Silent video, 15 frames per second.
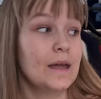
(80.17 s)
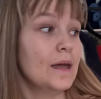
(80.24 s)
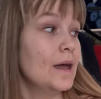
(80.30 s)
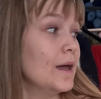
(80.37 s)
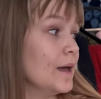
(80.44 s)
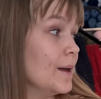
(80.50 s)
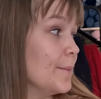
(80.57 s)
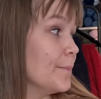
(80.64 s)

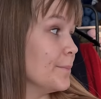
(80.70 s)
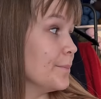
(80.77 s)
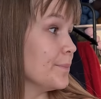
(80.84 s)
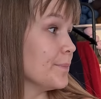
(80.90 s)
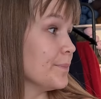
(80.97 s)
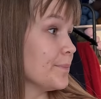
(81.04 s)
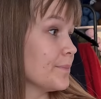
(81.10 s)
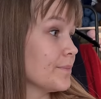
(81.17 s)

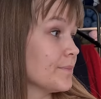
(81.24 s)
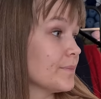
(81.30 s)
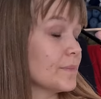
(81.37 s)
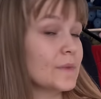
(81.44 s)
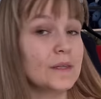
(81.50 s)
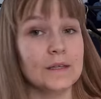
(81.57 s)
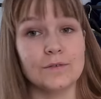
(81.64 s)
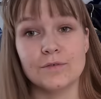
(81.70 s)

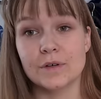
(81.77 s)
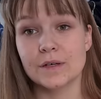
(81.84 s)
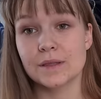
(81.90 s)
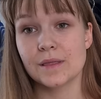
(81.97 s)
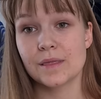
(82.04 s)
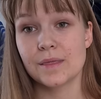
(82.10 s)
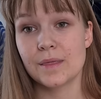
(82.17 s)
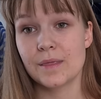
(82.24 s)
different
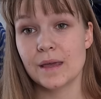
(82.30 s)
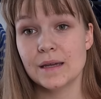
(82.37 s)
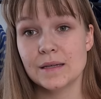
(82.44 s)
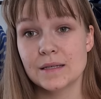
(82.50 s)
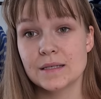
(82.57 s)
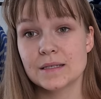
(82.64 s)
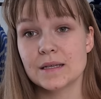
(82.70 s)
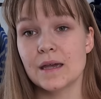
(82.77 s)
things.